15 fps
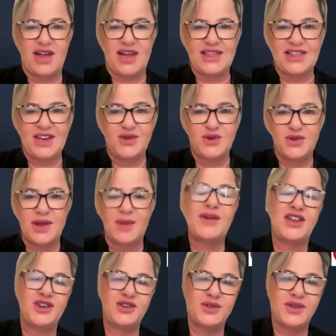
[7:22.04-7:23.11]
like the cold? I
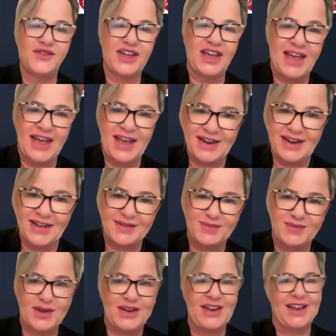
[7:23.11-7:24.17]
mean, you do live in Canada,
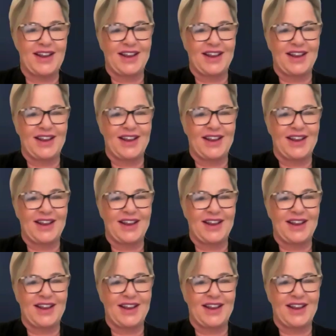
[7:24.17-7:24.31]
but